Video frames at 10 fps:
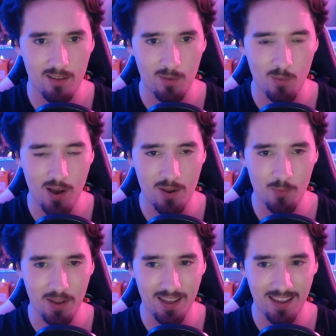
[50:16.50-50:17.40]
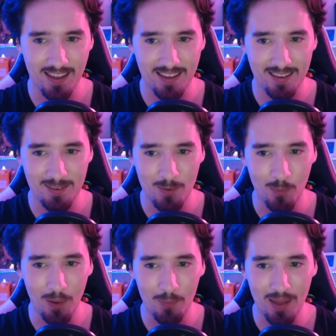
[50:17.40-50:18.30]
why don't
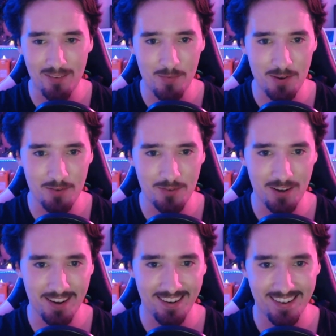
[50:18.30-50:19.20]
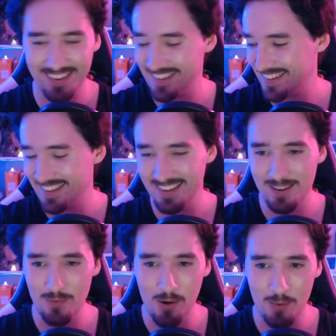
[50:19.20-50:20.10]
we have a bit of fun,
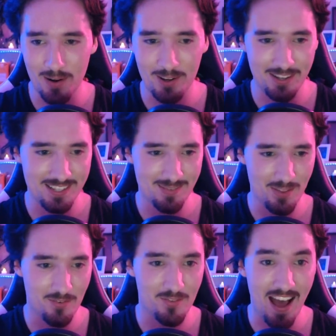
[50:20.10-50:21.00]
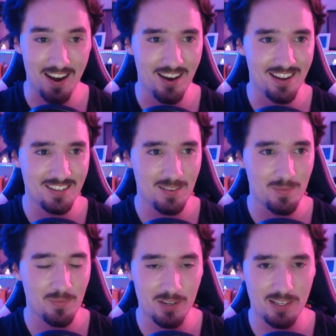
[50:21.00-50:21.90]
and why don't we look at some of the fan art,
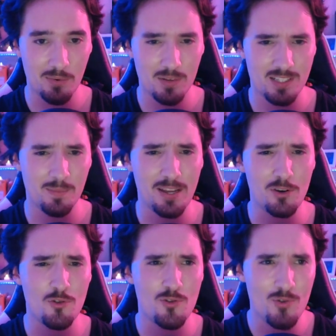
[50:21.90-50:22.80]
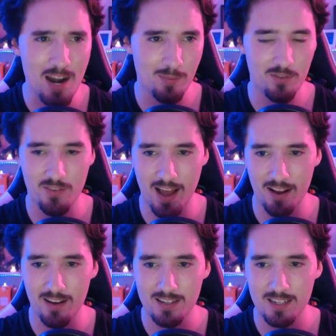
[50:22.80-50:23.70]
because there was some incredible fan art.